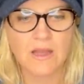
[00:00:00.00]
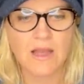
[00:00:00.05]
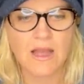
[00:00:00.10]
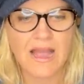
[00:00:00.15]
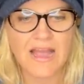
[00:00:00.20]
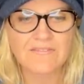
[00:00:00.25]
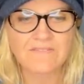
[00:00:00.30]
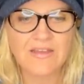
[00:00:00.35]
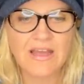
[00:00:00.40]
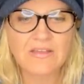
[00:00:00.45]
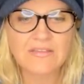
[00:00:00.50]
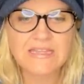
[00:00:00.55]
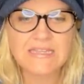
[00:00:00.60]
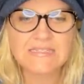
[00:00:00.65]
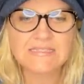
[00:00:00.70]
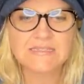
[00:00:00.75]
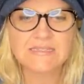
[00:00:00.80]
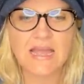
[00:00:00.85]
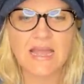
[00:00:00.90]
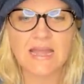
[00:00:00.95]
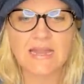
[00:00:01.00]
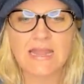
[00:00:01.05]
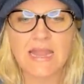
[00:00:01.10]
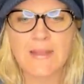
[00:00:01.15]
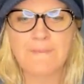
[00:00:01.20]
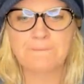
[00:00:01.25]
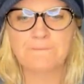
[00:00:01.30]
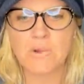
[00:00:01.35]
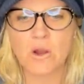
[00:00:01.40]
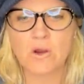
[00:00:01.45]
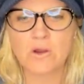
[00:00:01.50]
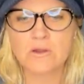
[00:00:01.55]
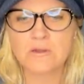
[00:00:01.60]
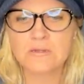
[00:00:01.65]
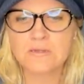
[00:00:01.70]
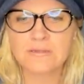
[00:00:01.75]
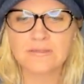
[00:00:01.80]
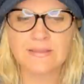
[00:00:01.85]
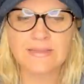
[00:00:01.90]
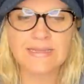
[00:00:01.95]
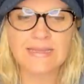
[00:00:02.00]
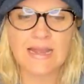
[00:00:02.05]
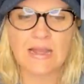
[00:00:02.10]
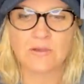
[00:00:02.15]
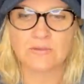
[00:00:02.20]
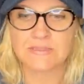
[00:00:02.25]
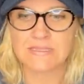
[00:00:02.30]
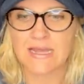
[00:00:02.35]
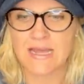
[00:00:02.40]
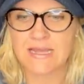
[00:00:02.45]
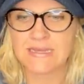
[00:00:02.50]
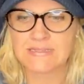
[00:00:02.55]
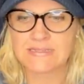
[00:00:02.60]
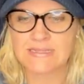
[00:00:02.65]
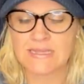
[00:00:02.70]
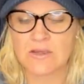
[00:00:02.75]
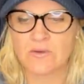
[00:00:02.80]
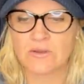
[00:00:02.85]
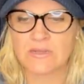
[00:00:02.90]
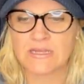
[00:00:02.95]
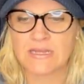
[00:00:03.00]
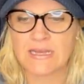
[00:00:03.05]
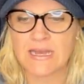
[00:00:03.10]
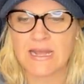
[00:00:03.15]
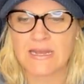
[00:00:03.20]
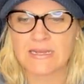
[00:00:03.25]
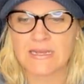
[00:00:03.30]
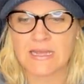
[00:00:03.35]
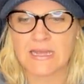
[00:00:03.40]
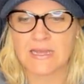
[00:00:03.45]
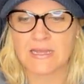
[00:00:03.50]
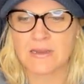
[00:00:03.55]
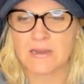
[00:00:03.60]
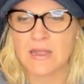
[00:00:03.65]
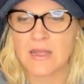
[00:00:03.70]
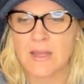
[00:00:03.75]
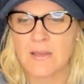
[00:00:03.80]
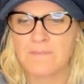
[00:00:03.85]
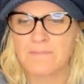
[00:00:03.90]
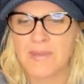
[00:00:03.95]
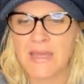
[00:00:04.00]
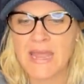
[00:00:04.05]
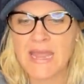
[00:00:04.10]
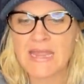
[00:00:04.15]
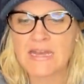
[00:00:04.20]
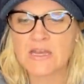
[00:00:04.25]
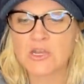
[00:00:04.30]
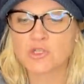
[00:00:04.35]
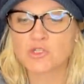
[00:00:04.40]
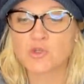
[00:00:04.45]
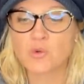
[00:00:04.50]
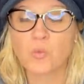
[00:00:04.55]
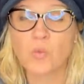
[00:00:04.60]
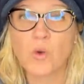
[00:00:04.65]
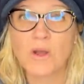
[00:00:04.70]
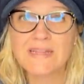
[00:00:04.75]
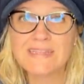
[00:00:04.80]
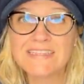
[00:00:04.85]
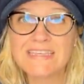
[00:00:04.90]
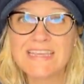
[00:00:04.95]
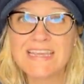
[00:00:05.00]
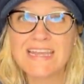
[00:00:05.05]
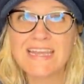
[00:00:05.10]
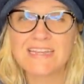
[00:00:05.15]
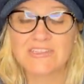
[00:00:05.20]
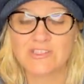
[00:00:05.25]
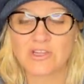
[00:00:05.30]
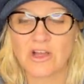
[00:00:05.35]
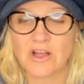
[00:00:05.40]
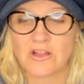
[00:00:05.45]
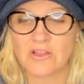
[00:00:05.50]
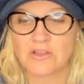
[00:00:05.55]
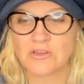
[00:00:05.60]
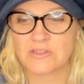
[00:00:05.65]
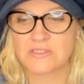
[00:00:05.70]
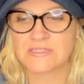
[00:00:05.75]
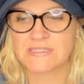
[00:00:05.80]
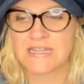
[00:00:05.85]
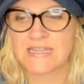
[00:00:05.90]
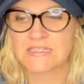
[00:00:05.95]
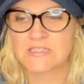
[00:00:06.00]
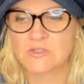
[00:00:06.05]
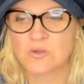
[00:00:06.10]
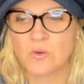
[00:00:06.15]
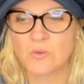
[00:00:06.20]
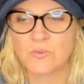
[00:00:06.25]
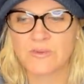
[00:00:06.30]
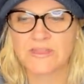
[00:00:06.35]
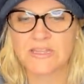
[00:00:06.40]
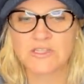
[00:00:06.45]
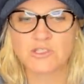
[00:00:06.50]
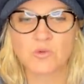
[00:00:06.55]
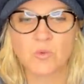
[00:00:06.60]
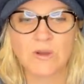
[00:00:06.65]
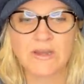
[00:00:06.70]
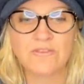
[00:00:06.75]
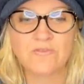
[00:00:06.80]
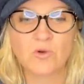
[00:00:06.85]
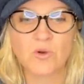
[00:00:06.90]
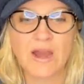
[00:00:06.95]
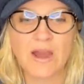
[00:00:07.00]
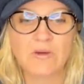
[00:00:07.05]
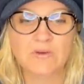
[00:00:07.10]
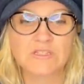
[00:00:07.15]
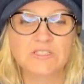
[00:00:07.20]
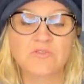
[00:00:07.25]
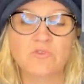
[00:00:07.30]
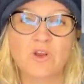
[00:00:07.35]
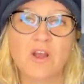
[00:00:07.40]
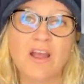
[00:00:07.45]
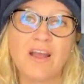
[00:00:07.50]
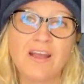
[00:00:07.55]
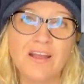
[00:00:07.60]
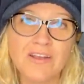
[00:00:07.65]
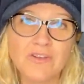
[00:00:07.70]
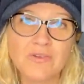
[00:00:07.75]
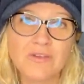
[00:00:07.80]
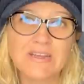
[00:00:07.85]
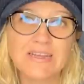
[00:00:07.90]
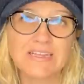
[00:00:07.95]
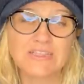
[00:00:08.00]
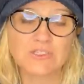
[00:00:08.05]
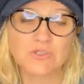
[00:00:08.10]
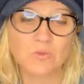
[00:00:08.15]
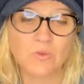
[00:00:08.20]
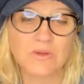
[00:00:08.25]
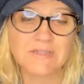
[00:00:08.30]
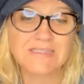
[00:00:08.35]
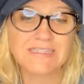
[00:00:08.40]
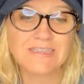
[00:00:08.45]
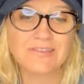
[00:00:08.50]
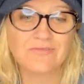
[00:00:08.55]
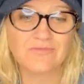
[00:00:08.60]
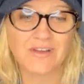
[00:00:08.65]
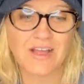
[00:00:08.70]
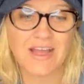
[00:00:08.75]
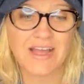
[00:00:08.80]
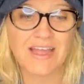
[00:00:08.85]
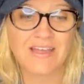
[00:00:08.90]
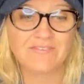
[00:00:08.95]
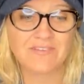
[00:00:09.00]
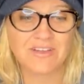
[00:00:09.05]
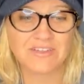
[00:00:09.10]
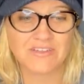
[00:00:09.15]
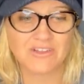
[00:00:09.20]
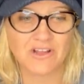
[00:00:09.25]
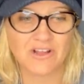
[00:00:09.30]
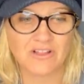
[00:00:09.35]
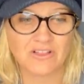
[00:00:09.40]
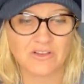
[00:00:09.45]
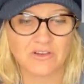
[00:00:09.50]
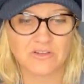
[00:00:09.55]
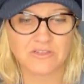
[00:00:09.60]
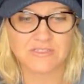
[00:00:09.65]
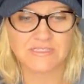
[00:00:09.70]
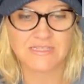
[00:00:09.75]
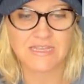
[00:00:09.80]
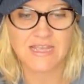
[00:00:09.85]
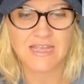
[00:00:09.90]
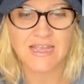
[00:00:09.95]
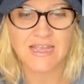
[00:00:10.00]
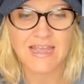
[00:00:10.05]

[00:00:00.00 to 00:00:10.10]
I found these at a barn clean-out tag sale in Connecticut. Paid twenty dollars and sold within twenty-four hours for one hundred twenty-five dollars.